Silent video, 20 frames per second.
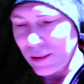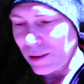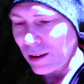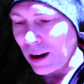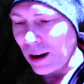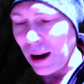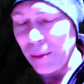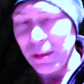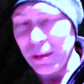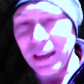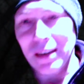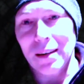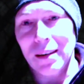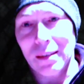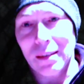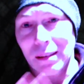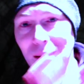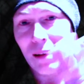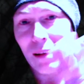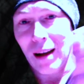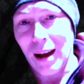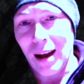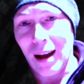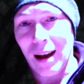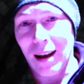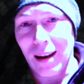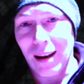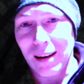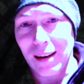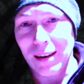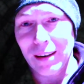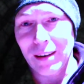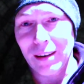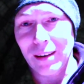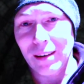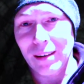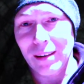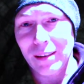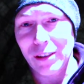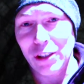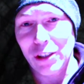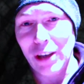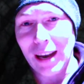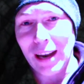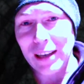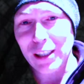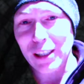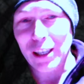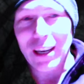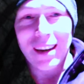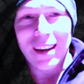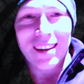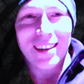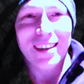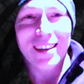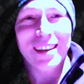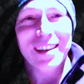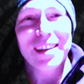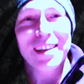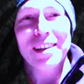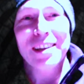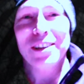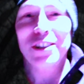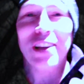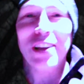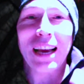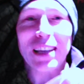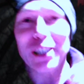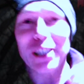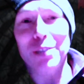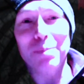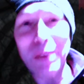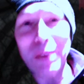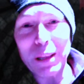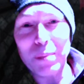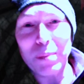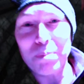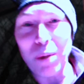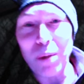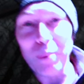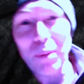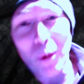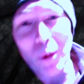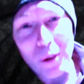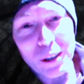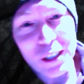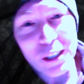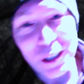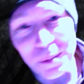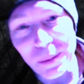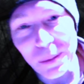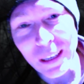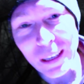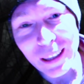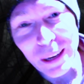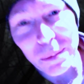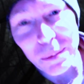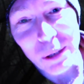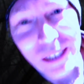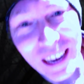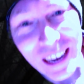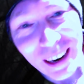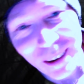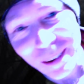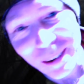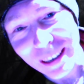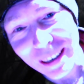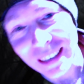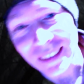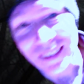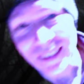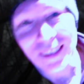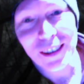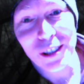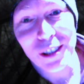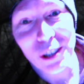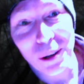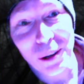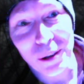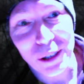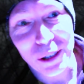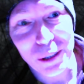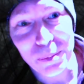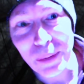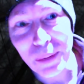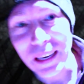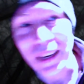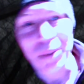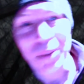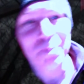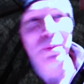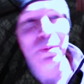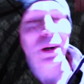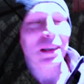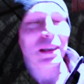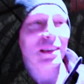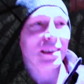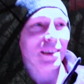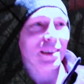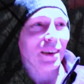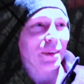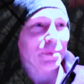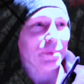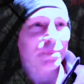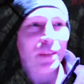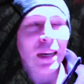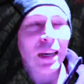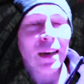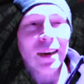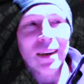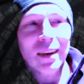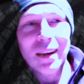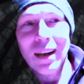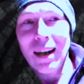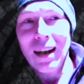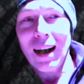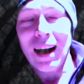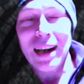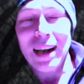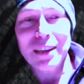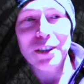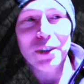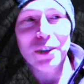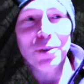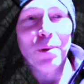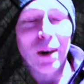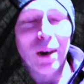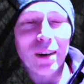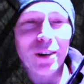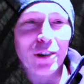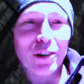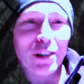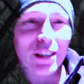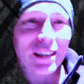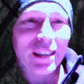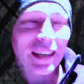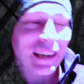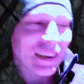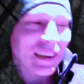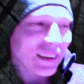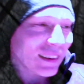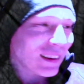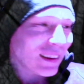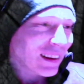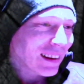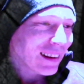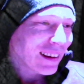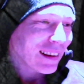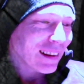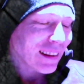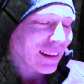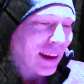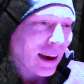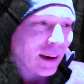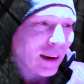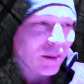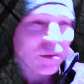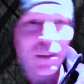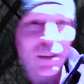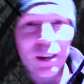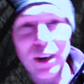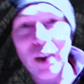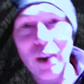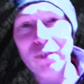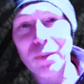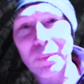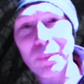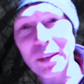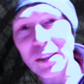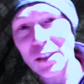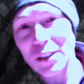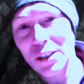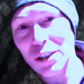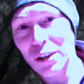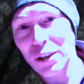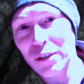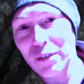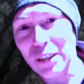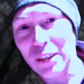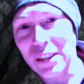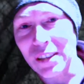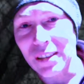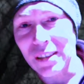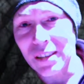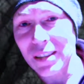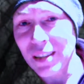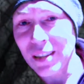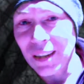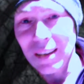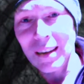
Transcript: I mean, Jack Smith purports to be libertarian, so to speak, but I do understand that government services